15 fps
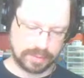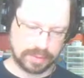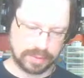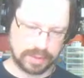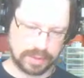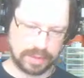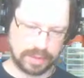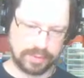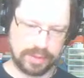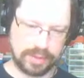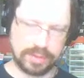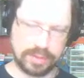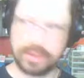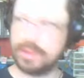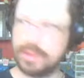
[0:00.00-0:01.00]
coffee,
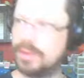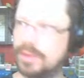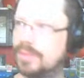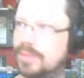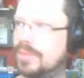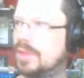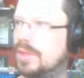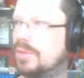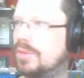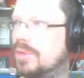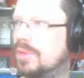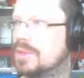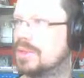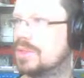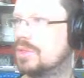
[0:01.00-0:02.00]
so if you'll
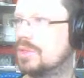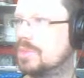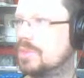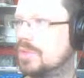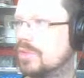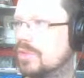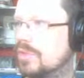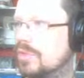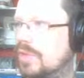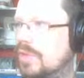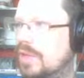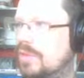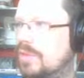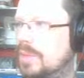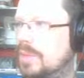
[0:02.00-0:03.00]
excuse me for 5
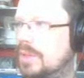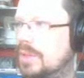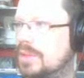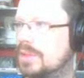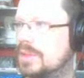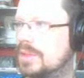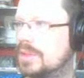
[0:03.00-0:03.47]
minutes,